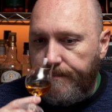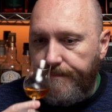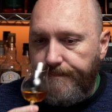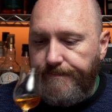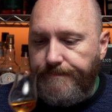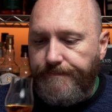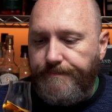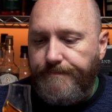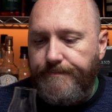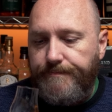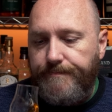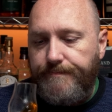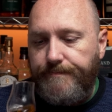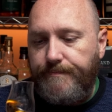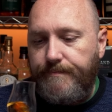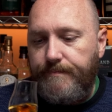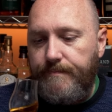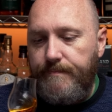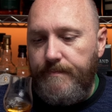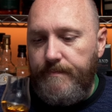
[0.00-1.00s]

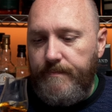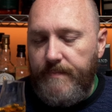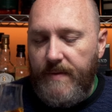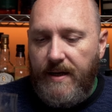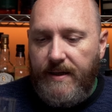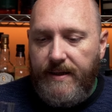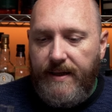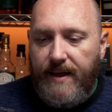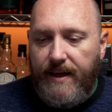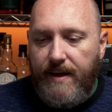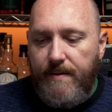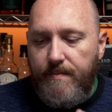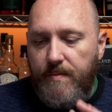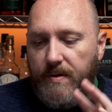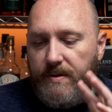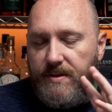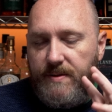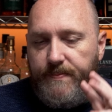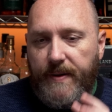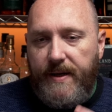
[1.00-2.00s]
Yeah, I get more
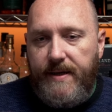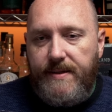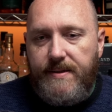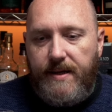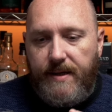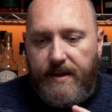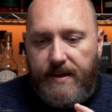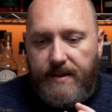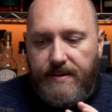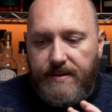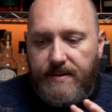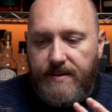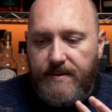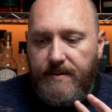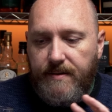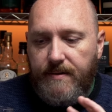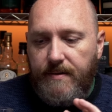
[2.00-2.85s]
spiciness